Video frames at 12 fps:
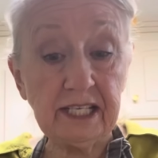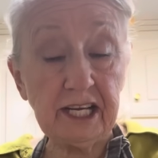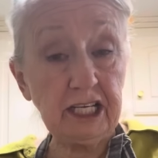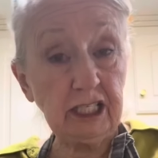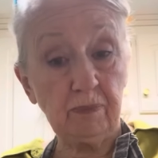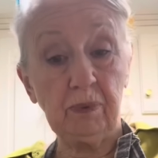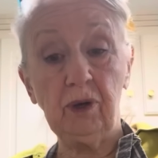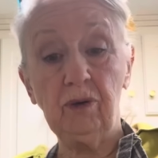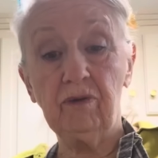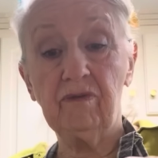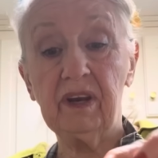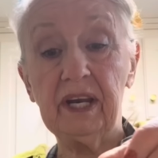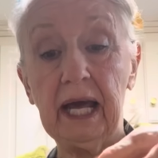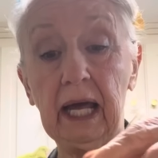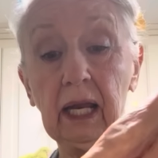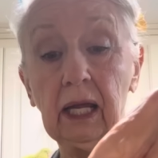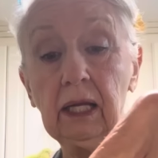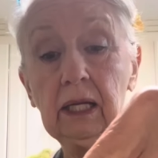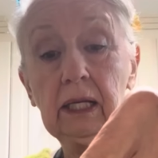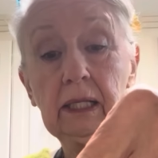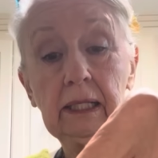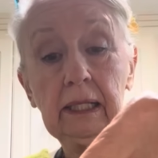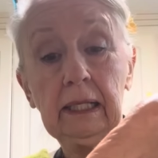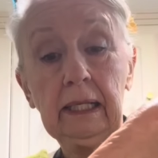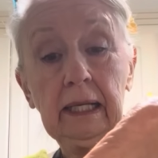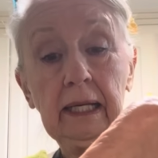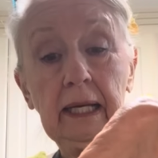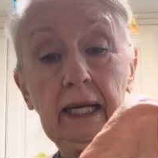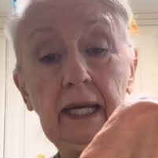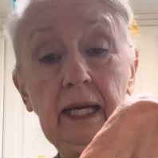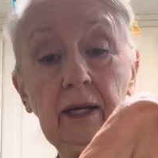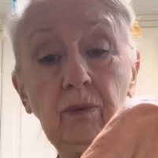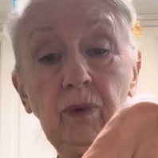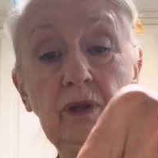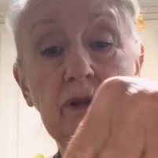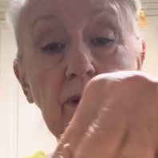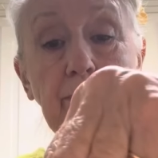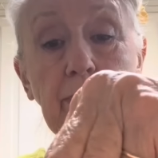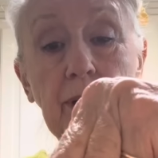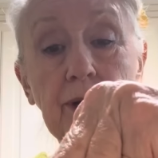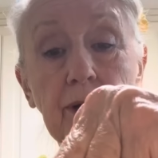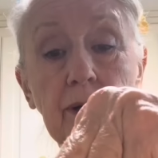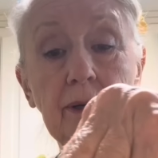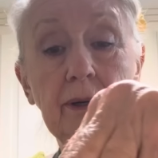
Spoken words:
teaspoon of vanilla in with the butter